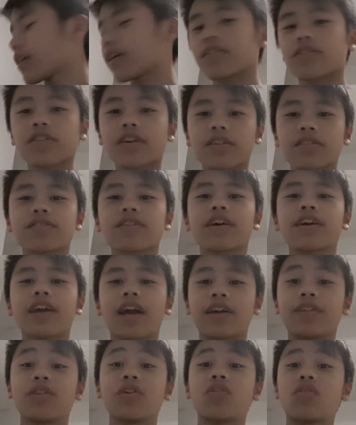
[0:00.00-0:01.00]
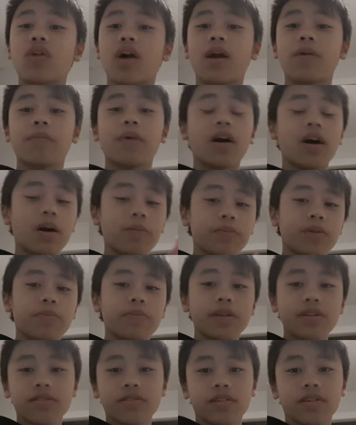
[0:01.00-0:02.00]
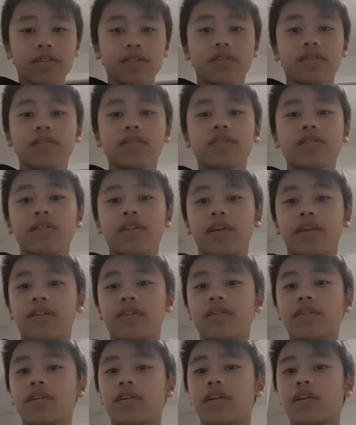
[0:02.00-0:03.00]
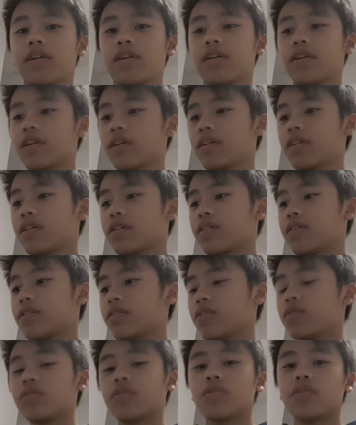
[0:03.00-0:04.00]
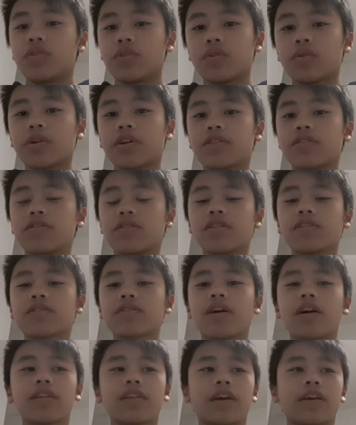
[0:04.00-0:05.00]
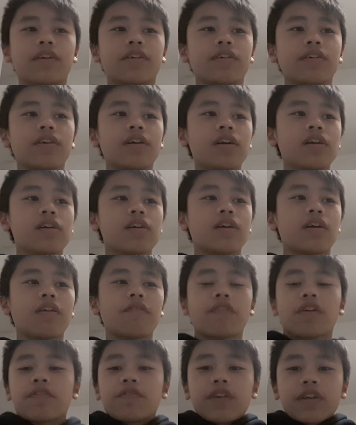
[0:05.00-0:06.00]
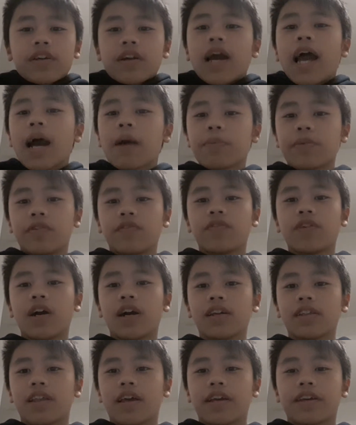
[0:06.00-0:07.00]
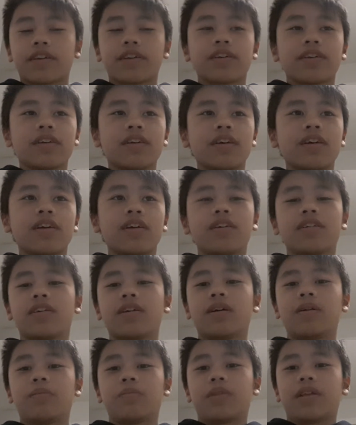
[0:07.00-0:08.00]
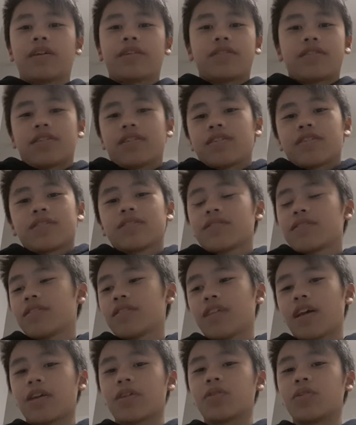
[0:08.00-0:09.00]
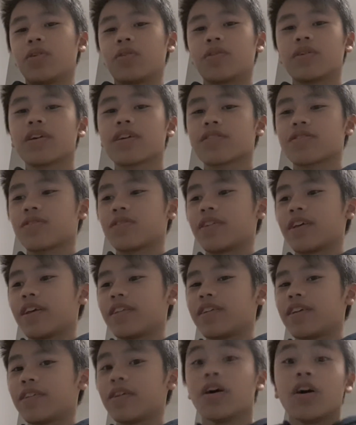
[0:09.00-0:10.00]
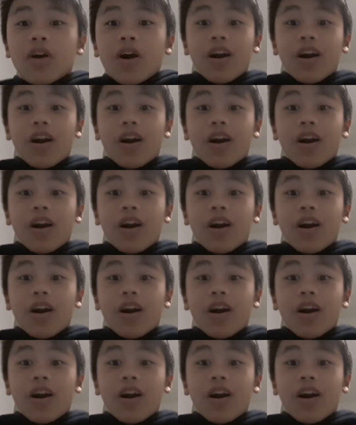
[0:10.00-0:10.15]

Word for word: it's like saying I know I'm optimistic. Like you, you know it's it's not like if I think a happy thought like um like I don't know yesterday then